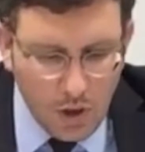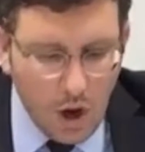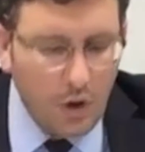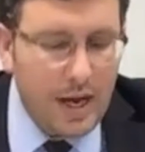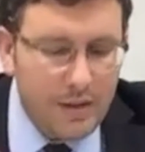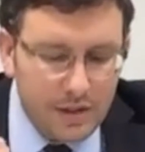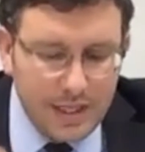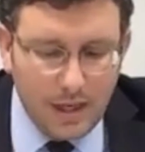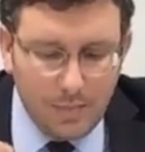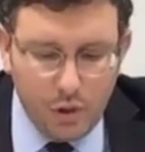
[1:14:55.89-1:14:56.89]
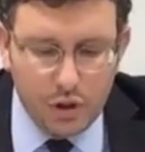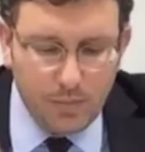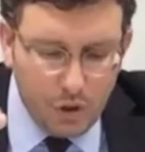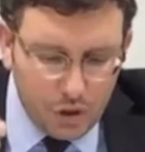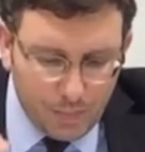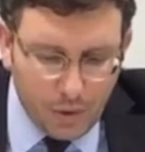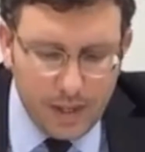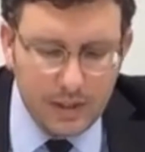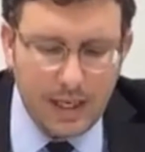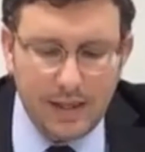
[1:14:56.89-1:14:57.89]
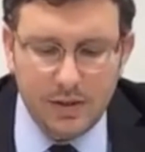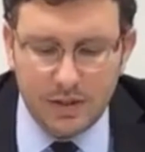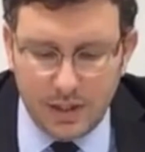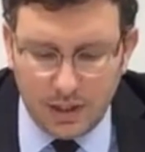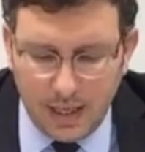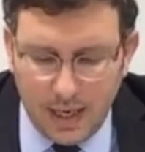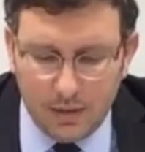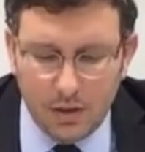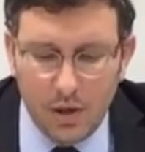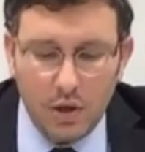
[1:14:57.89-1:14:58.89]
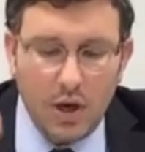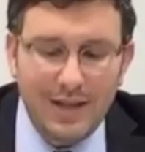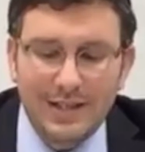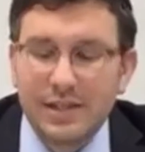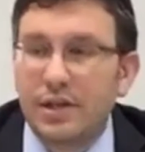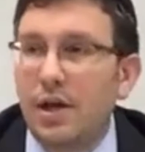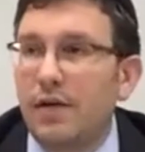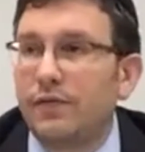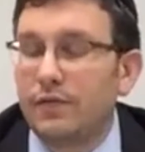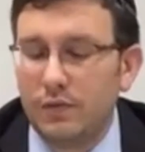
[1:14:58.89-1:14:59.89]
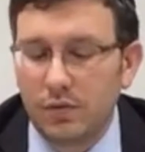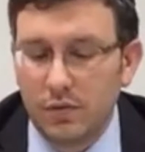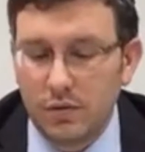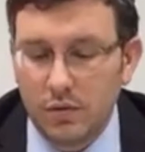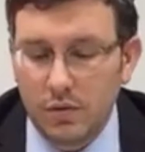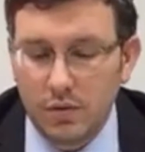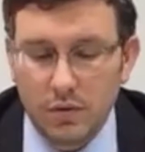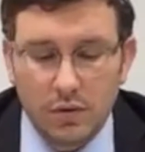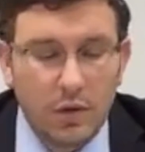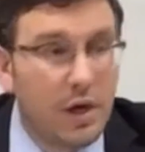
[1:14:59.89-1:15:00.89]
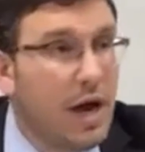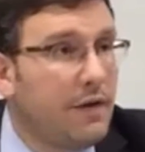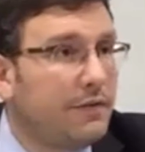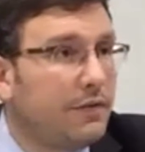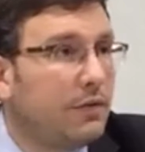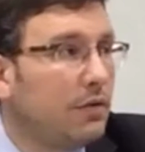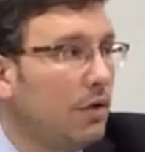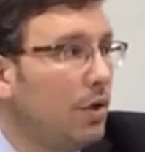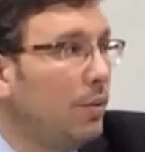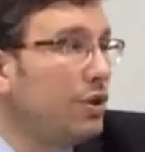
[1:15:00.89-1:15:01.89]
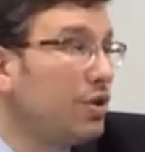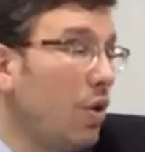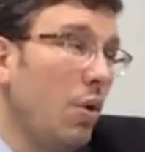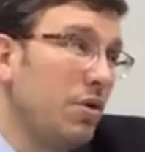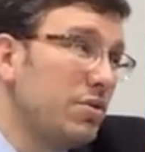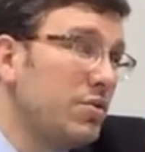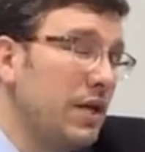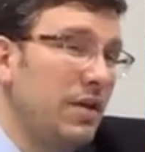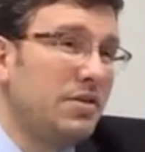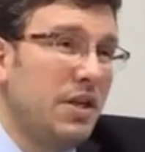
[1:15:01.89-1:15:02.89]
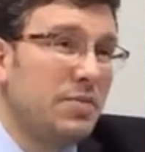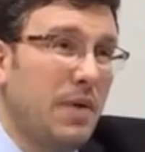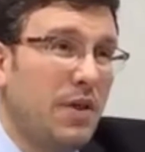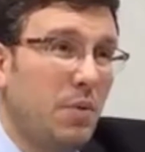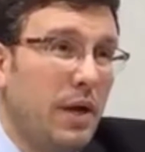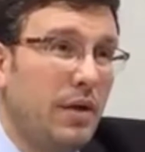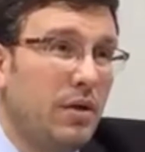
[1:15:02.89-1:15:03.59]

Okay, the second portion of Moshe prays again to see the land. God says enough. Enough! Which also tells us, by the way,